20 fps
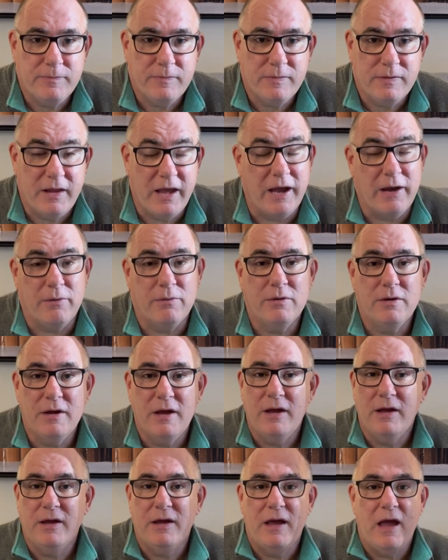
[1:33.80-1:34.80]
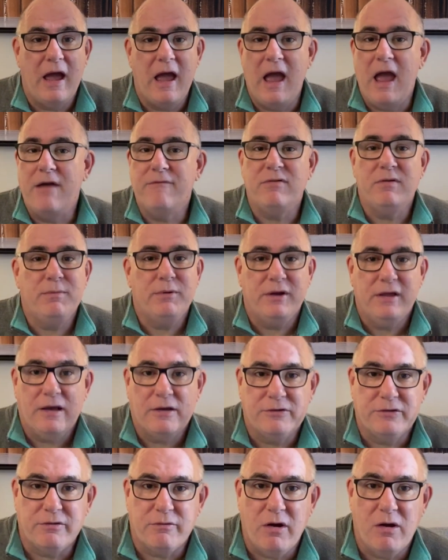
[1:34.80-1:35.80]
Now, everybody
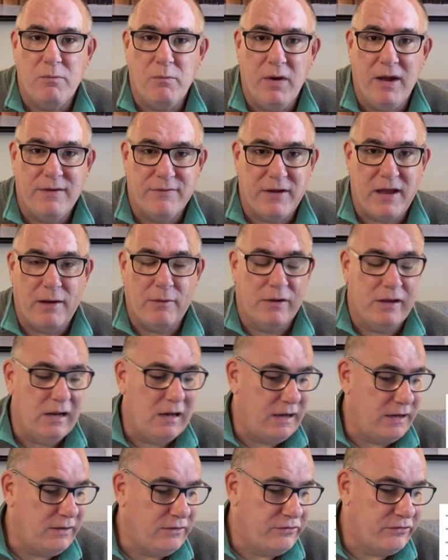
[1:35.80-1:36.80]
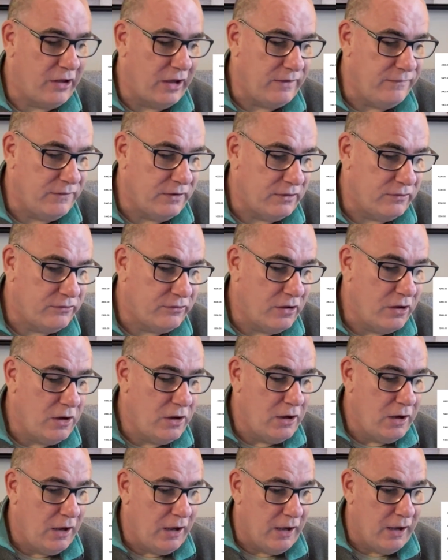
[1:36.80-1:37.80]
has their own way of calculating savings.
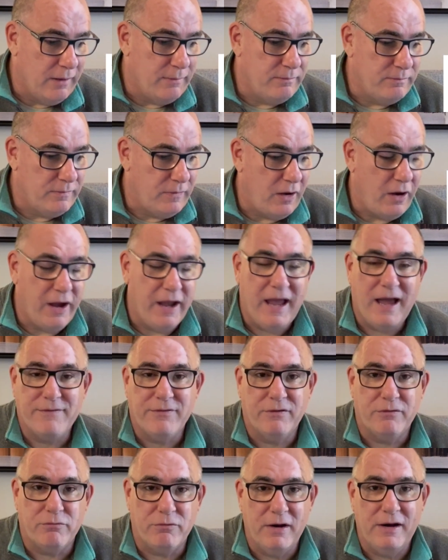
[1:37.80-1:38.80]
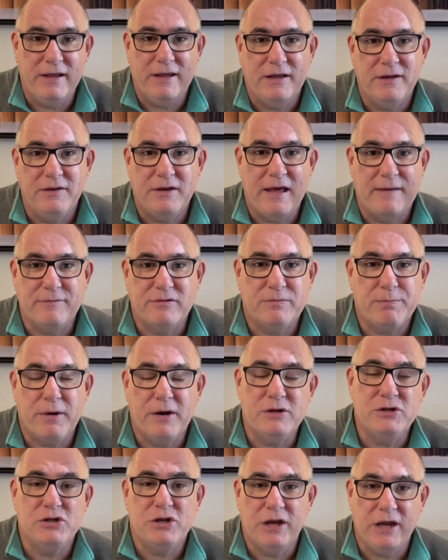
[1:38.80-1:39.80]
I have a really in-depth
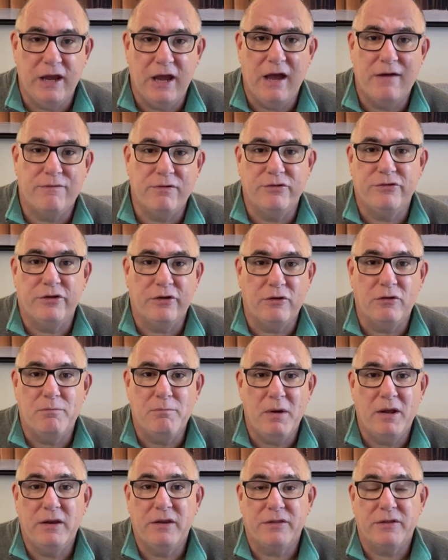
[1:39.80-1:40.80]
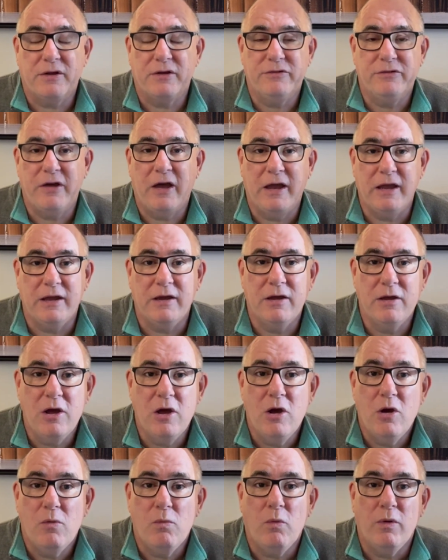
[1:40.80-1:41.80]
spreadsheet. Every single month, I take
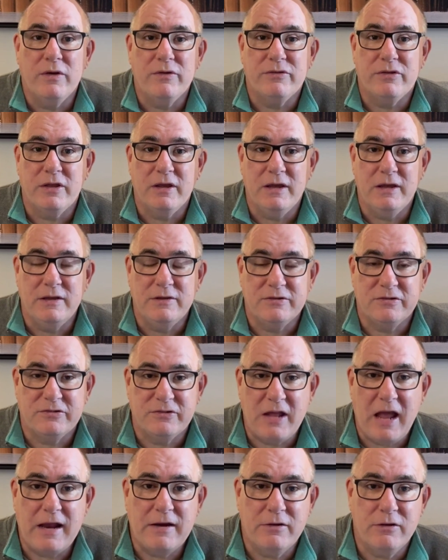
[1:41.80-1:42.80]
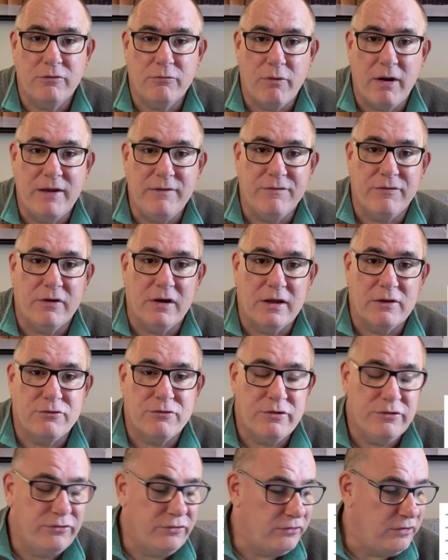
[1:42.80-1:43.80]
what is the standard rate for
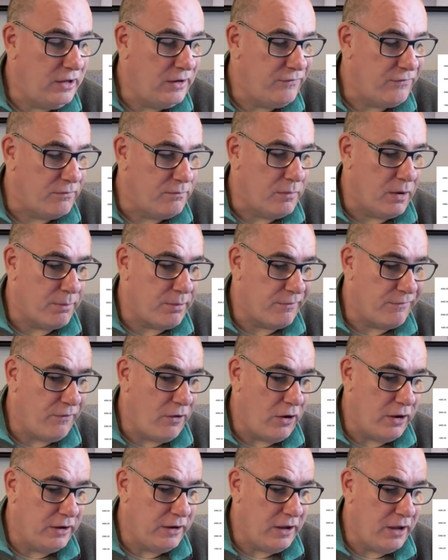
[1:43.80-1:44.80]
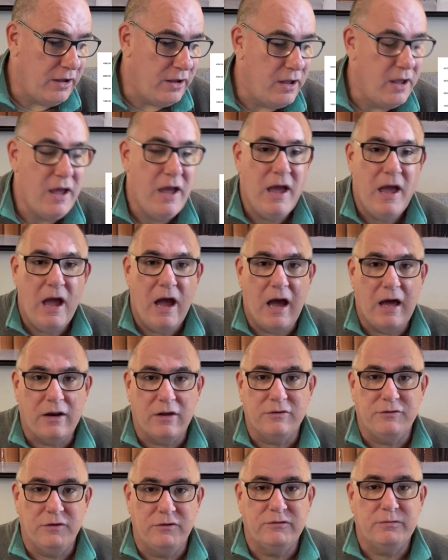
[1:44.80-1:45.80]
electricity from my provider, and I
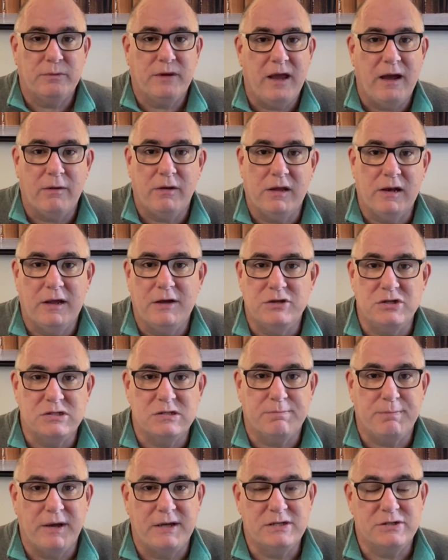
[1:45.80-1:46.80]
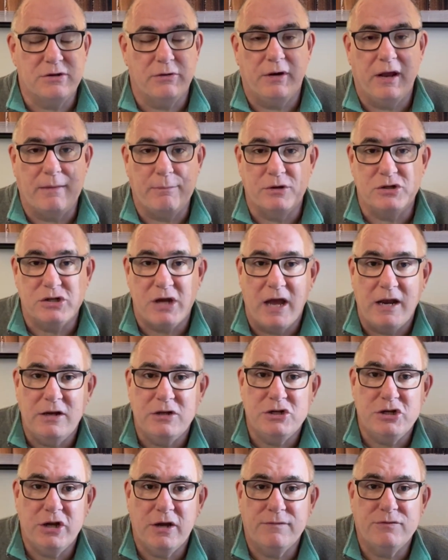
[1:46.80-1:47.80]
do some calculations based on how much
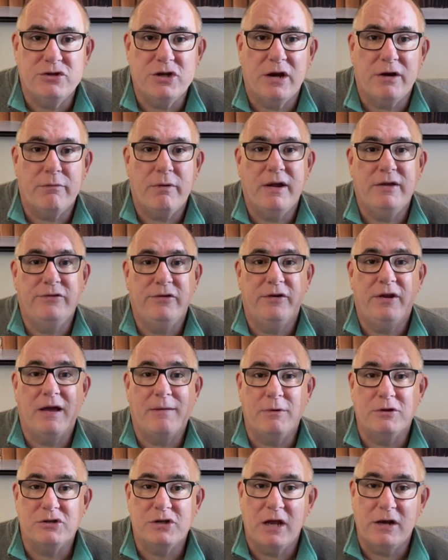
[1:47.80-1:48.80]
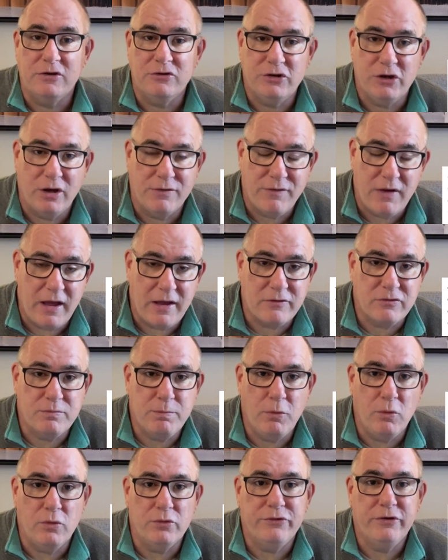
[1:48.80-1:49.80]
energy I've generated, how much energy I've
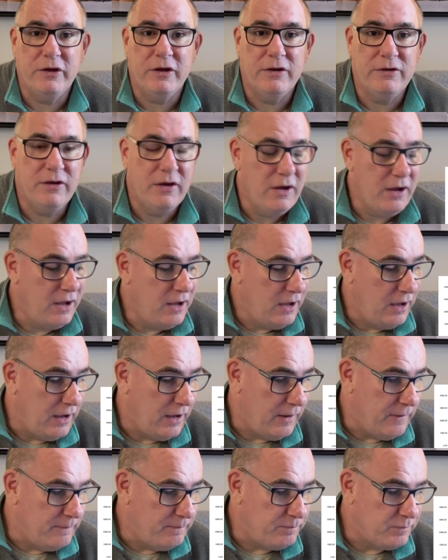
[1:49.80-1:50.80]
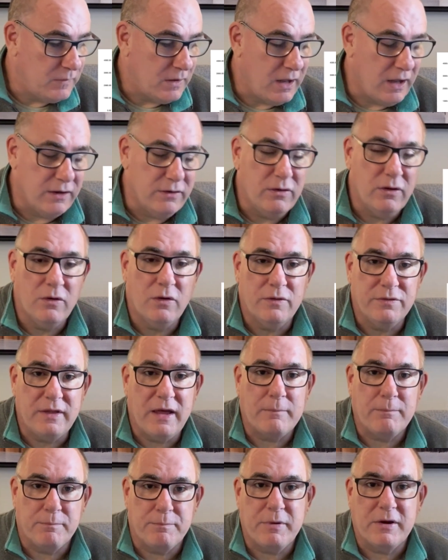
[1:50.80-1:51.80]
exported, and
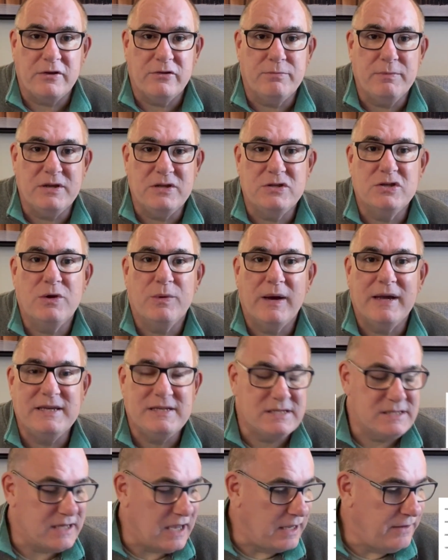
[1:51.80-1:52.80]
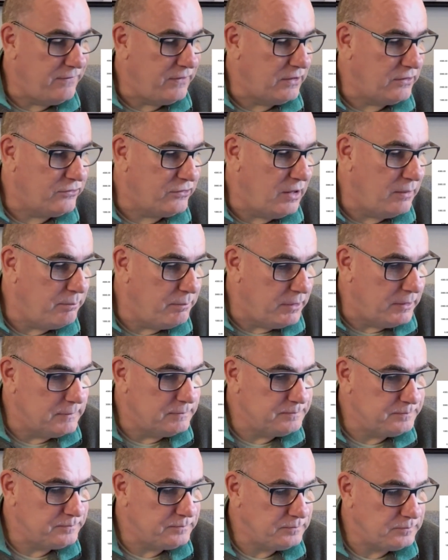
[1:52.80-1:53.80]
that brings me to a savings number.
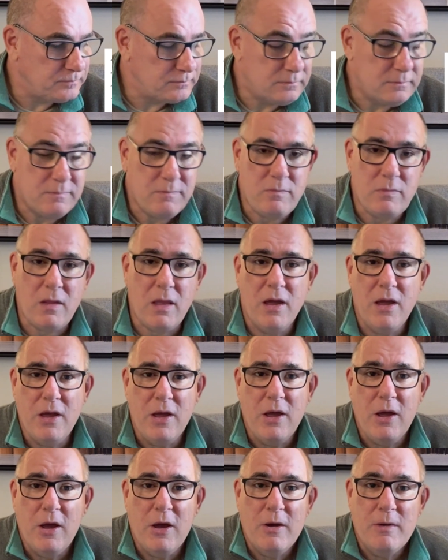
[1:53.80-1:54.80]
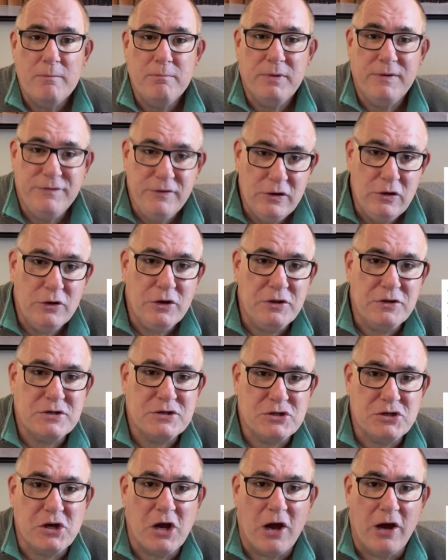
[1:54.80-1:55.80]
But if you look at this
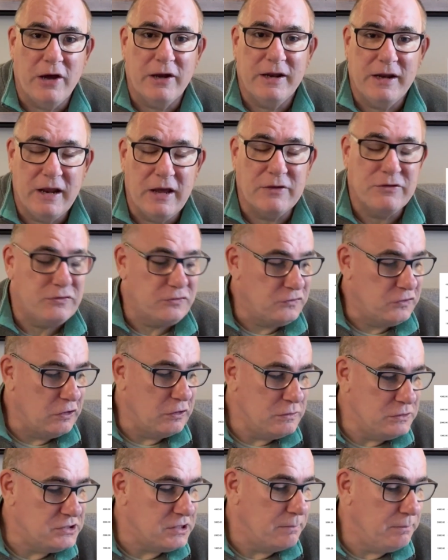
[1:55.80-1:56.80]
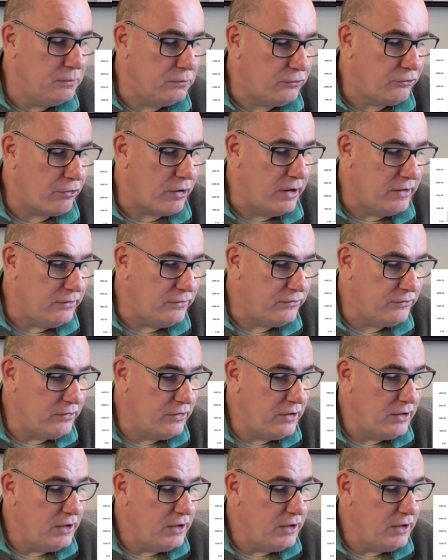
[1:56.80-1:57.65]
chart, it has two simple trends.